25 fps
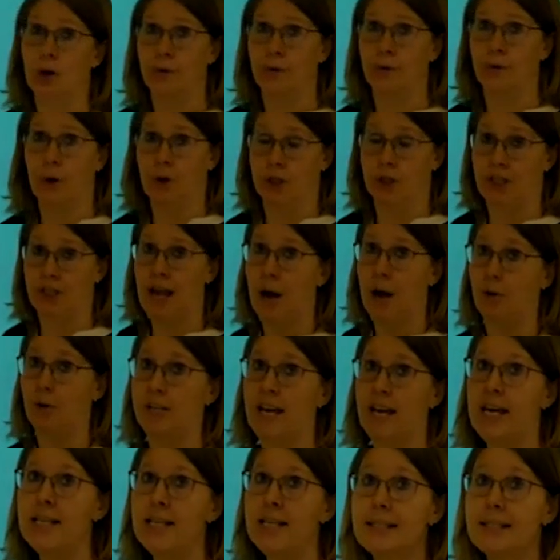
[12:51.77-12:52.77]
of course,
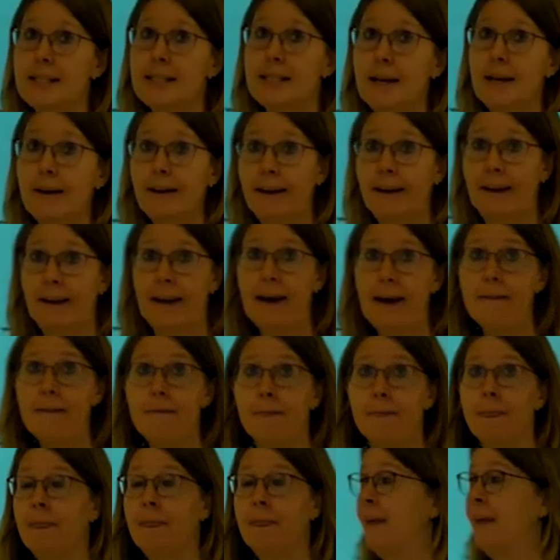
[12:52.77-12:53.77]
nowadays. Yeah.
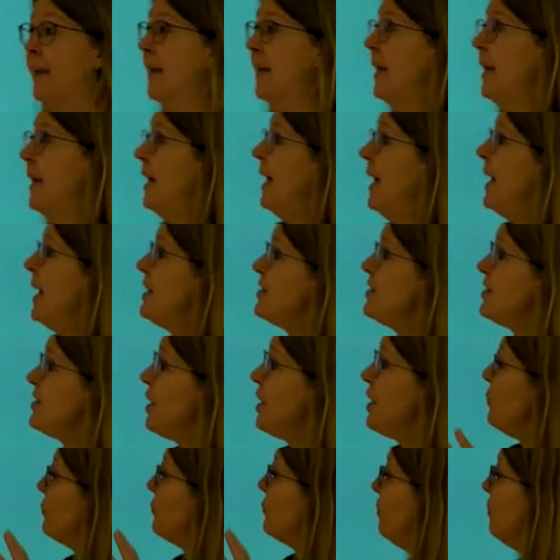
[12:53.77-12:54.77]
And
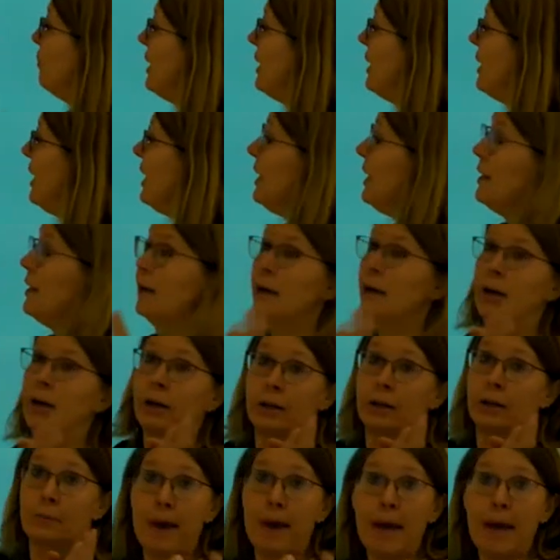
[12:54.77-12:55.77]
so for me,
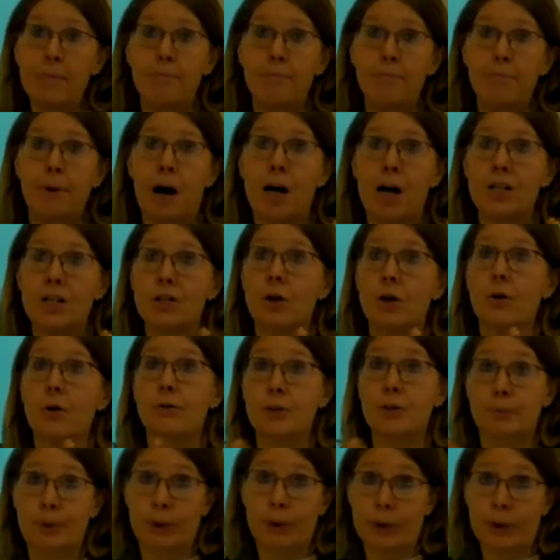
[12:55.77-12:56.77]
the main part of
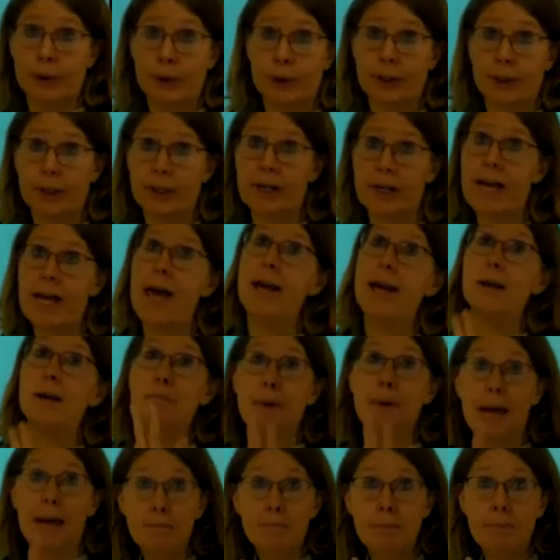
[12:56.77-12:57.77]
the burger and the
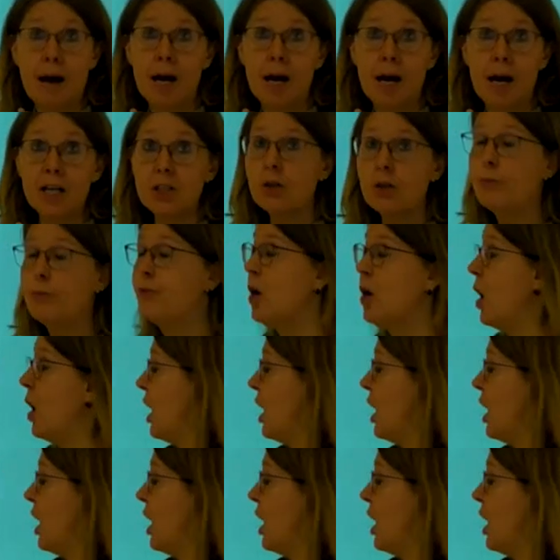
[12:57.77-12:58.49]
main part of the